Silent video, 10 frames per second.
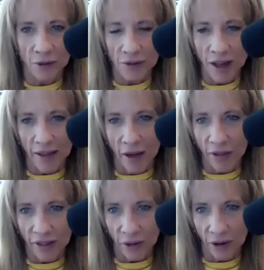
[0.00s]
I
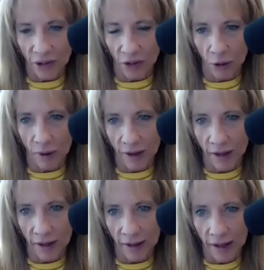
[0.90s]
think there is a little bit
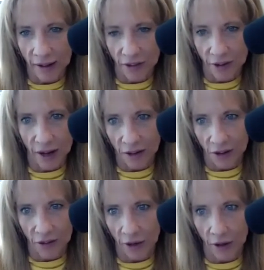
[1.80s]
of a guidance there, not to
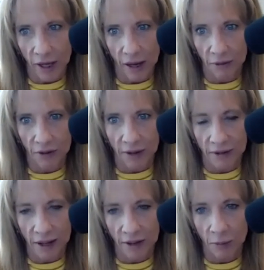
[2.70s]
just say, okay, I'm just going
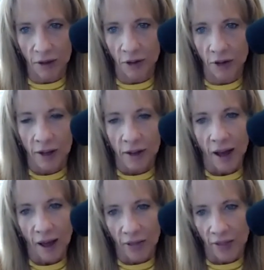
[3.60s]
to take this much.
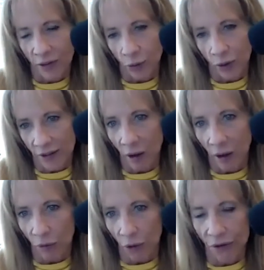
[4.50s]
I think that's where it is
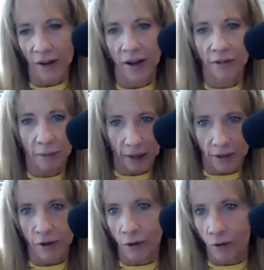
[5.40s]
helpful to have somebody
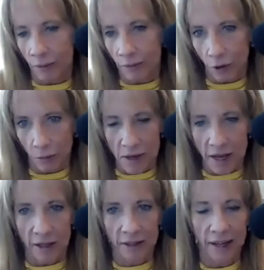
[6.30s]
like you or,
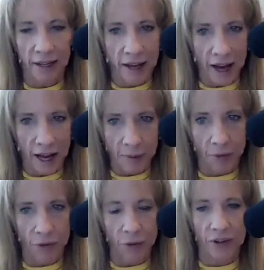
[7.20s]
me to kind of guide
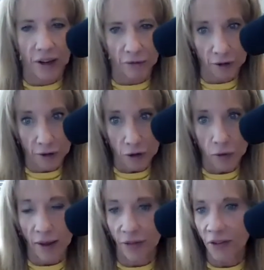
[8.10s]
people through and say, okay, for
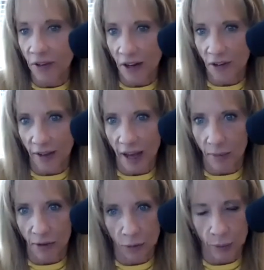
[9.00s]
you at this stage in the
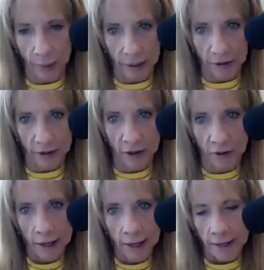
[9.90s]
game, this is what I'm going to do.
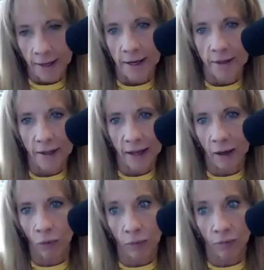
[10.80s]
And
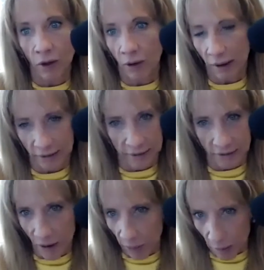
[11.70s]
then,
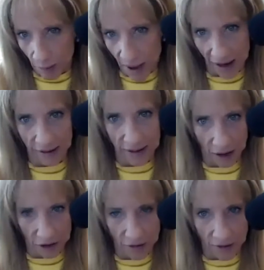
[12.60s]
then we can back it
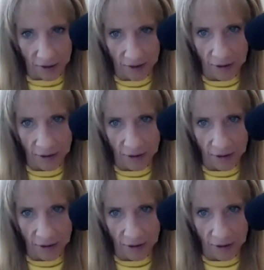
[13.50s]
down to this.